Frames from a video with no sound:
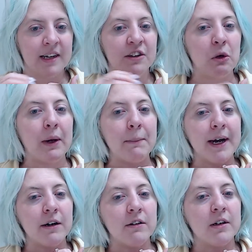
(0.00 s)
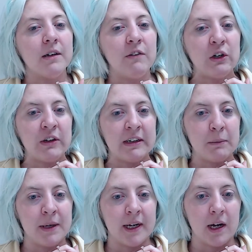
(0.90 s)
sewing patterns are confusing to
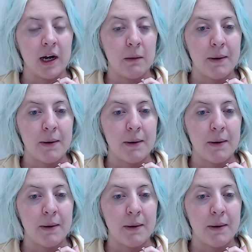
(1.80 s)
pick up.